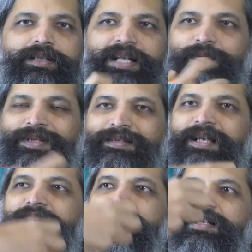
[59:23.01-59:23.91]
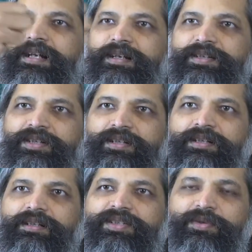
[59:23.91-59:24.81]
It was sucking her energy.
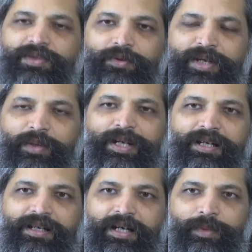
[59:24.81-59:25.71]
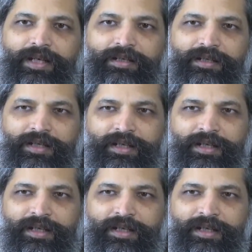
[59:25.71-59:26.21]
She was growing weaker and weaker.